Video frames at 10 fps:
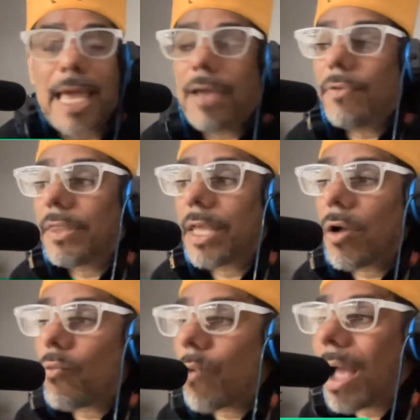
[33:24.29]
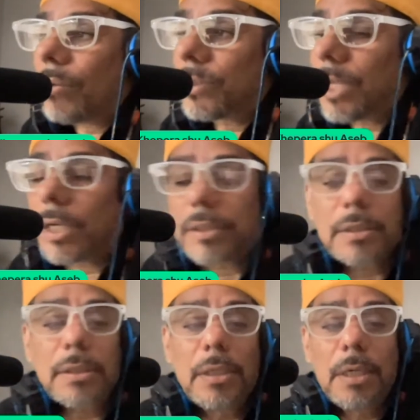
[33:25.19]
Everything around
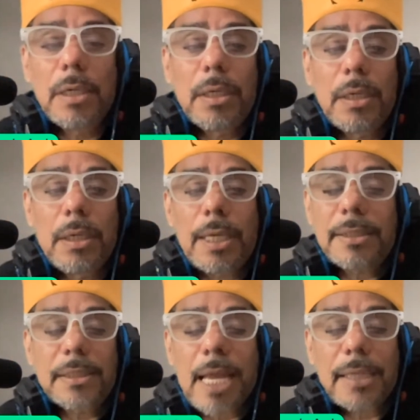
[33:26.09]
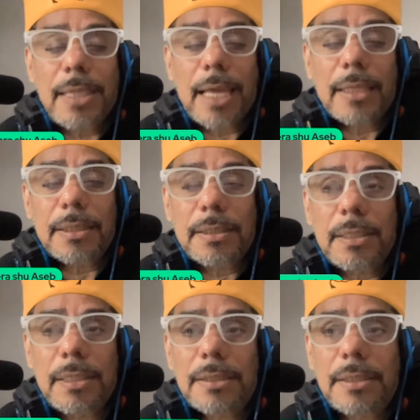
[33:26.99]
us, it's like that.
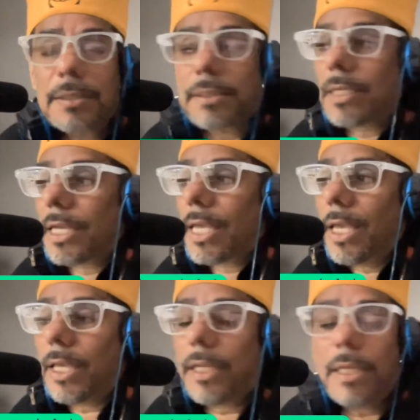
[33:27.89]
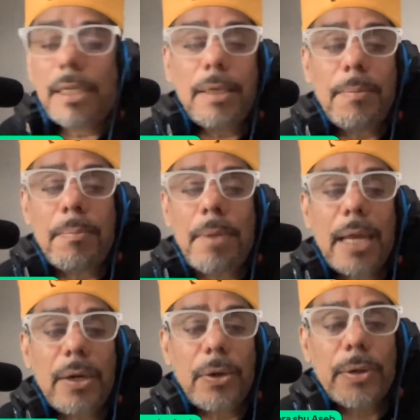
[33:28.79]
This is the hidden
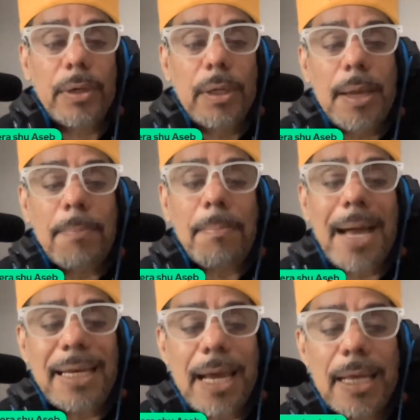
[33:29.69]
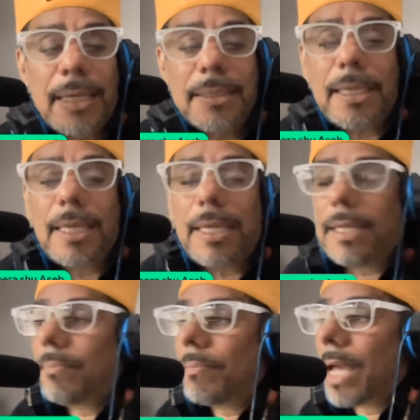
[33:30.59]
mana, the
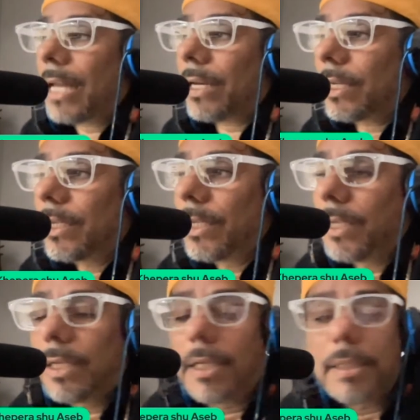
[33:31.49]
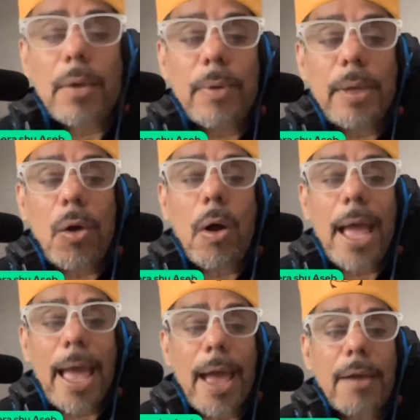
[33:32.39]
hidden mana that we all
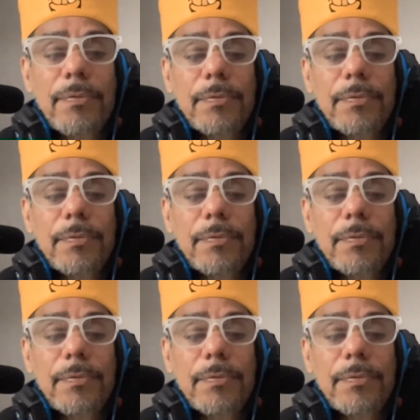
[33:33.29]
have.